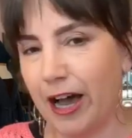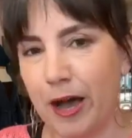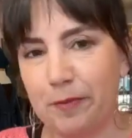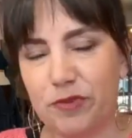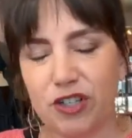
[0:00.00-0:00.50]

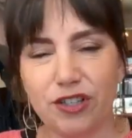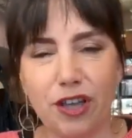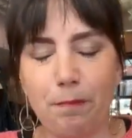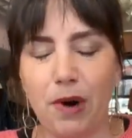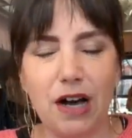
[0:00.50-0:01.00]
Just
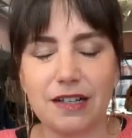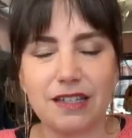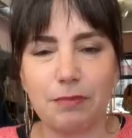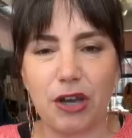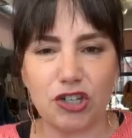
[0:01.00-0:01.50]
look up
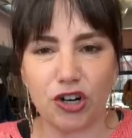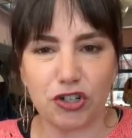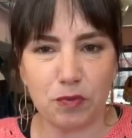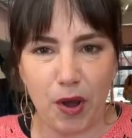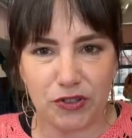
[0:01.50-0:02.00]
Boxy by
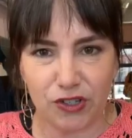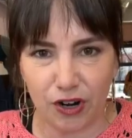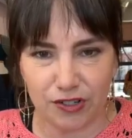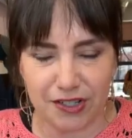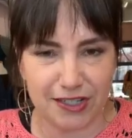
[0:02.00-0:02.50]
Church Mouse
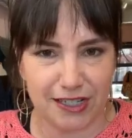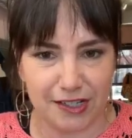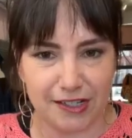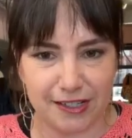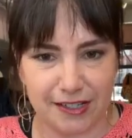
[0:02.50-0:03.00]
Yarns and
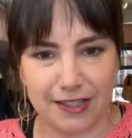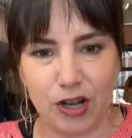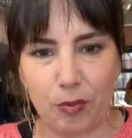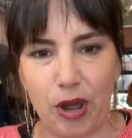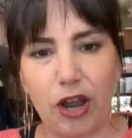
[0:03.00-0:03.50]
Tees. It's
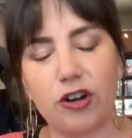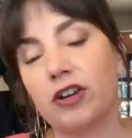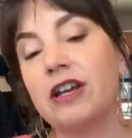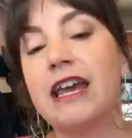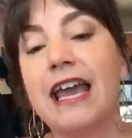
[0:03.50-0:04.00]
their
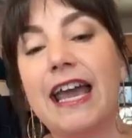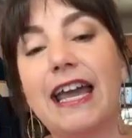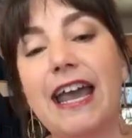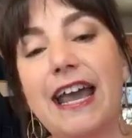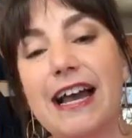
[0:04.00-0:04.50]
pattern.
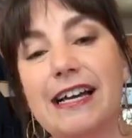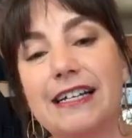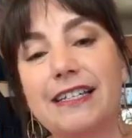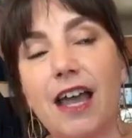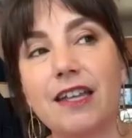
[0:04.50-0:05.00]

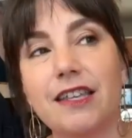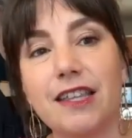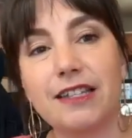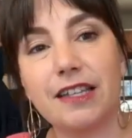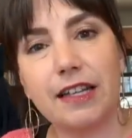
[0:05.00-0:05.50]
And I
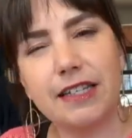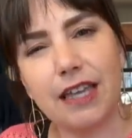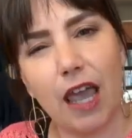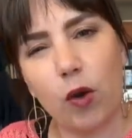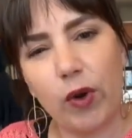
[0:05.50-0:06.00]
did this in a
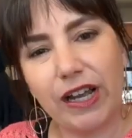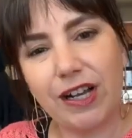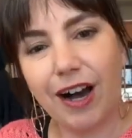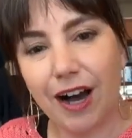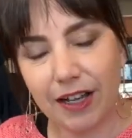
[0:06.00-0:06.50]
DK
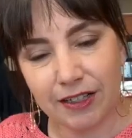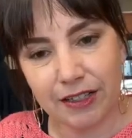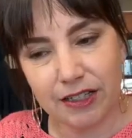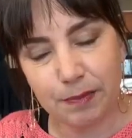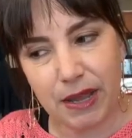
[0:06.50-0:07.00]
weight
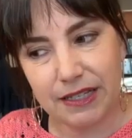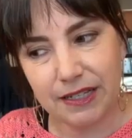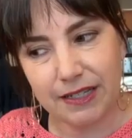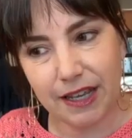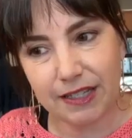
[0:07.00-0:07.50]
cotton that's been
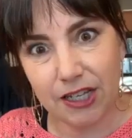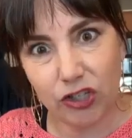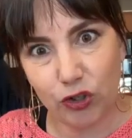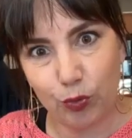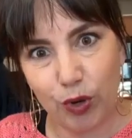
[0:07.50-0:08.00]

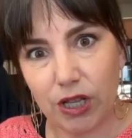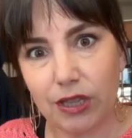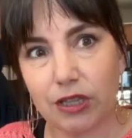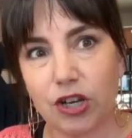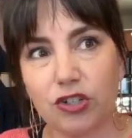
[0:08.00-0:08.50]
discontinued,
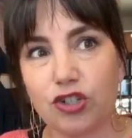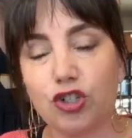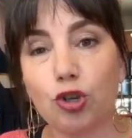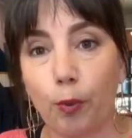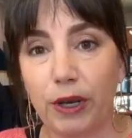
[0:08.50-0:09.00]
but there's
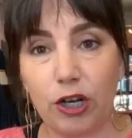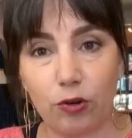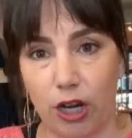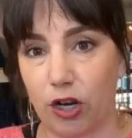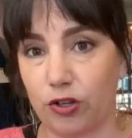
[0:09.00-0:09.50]
so many
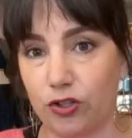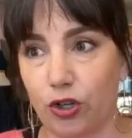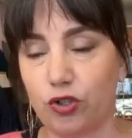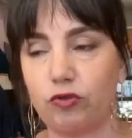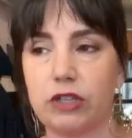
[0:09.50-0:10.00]
great yarns
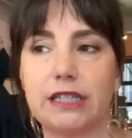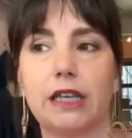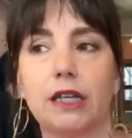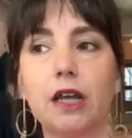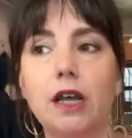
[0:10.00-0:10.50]
you could do
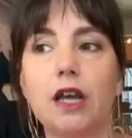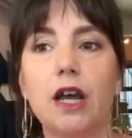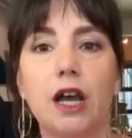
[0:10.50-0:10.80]
this in.